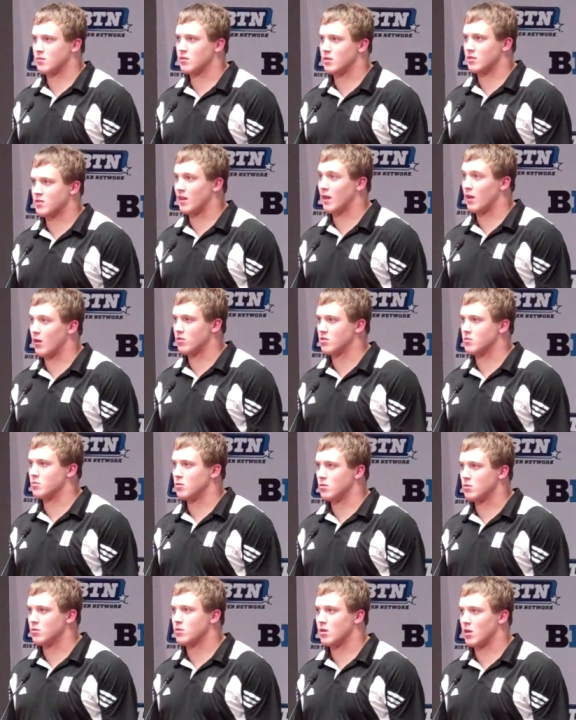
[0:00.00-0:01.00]
stay eligible.
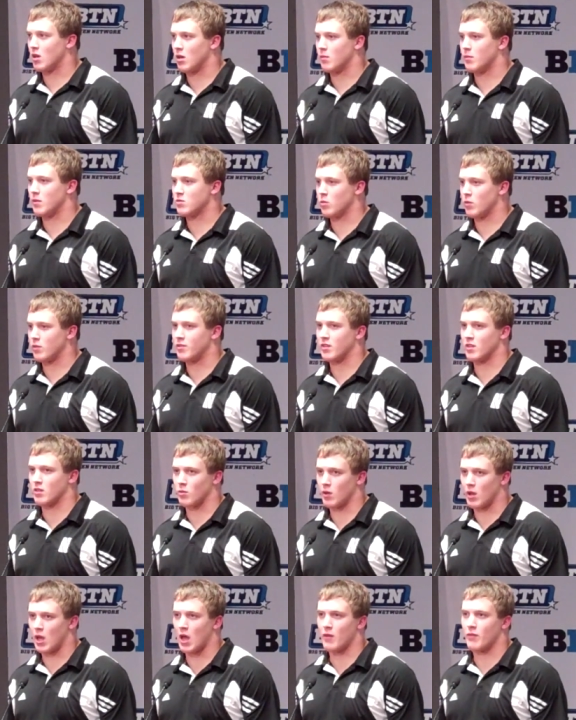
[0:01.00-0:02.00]
Uh, that's one thing that
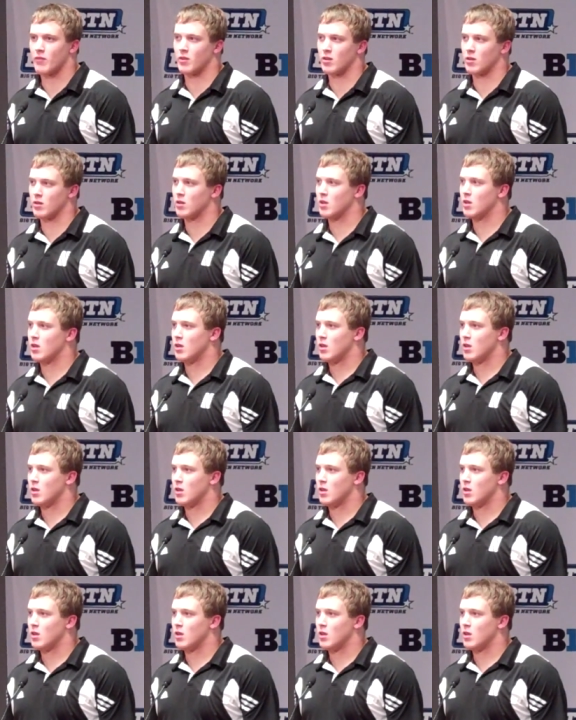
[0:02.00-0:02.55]
we have here.